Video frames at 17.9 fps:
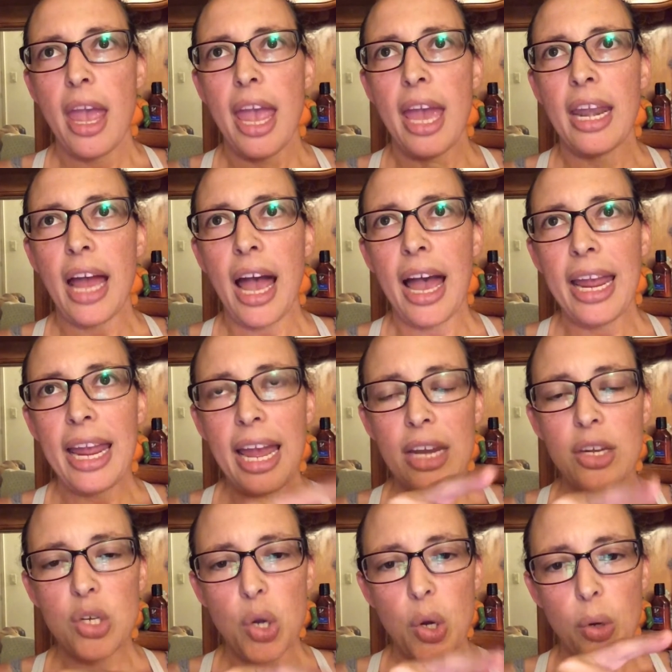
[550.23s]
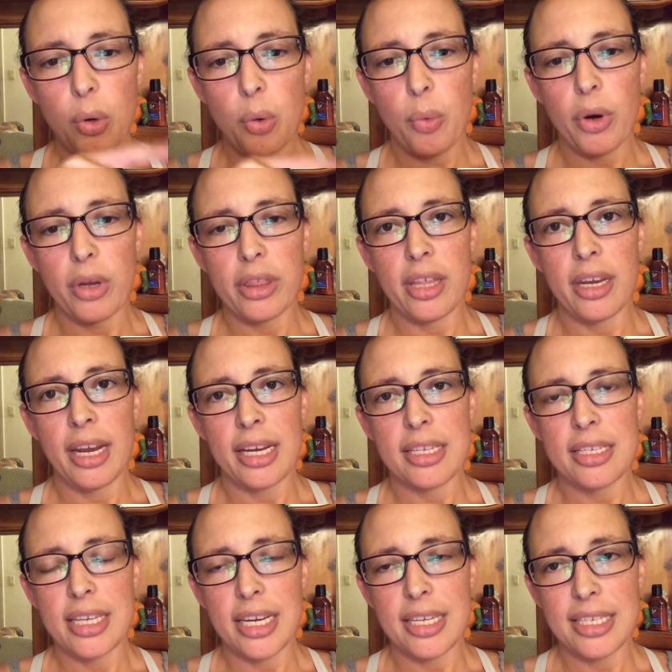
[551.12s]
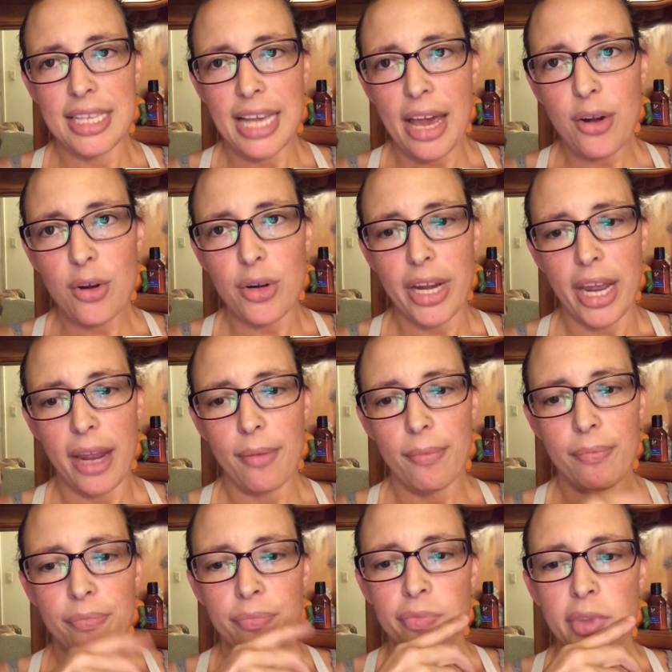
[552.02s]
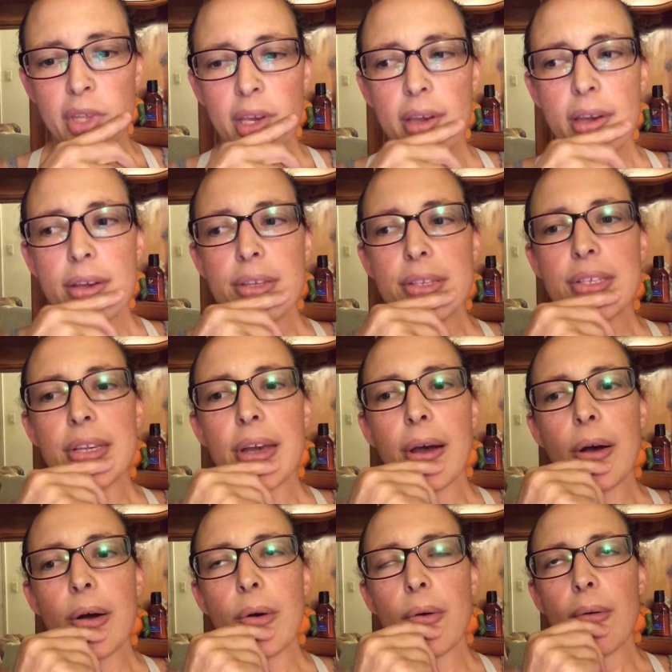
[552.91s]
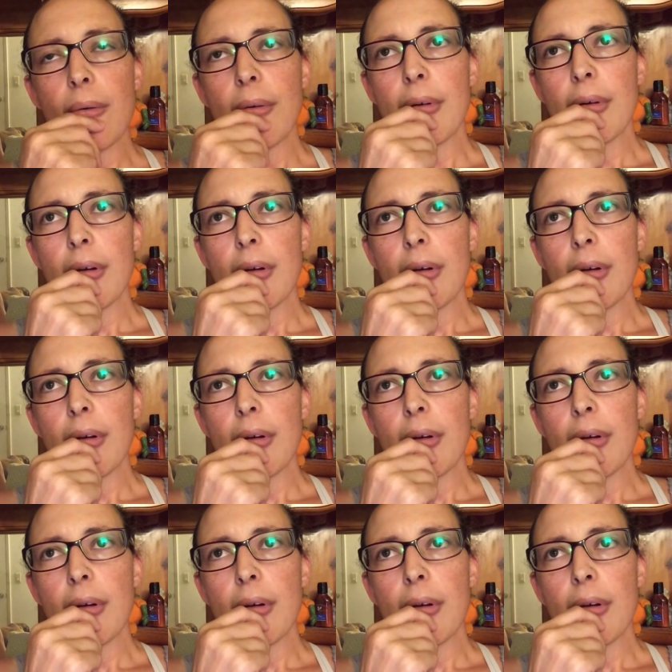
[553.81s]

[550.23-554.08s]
and I had to go to work the next day, Saturday. So,